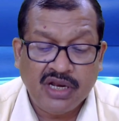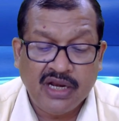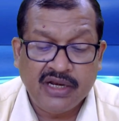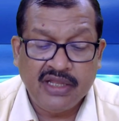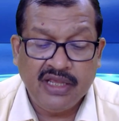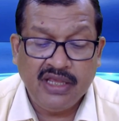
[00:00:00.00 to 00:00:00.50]

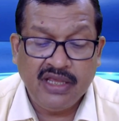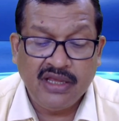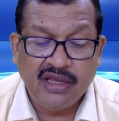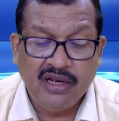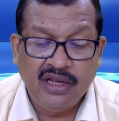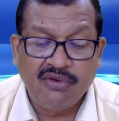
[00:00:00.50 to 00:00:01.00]
and the
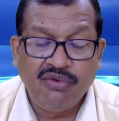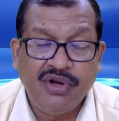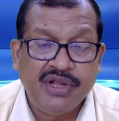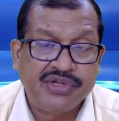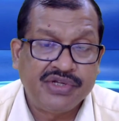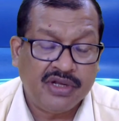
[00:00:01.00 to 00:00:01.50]

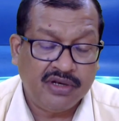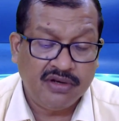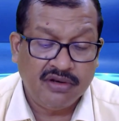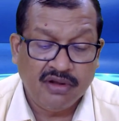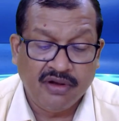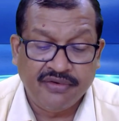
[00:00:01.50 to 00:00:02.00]
liquidation
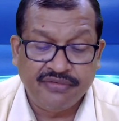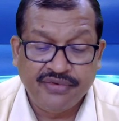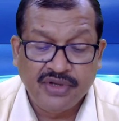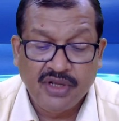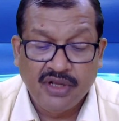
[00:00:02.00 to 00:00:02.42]
of